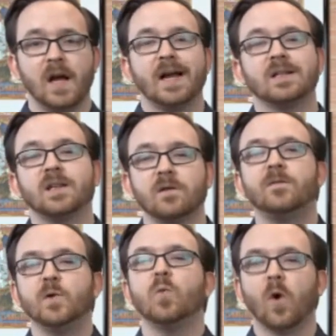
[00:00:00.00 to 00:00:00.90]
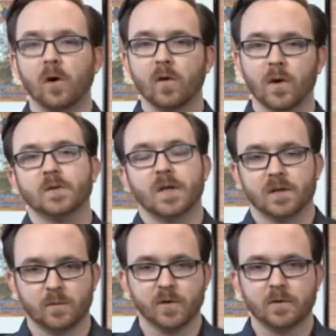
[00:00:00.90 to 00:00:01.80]
as if you were those
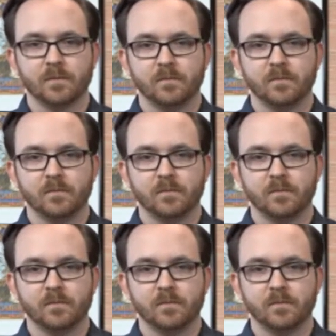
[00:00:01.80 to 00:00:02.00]
customers.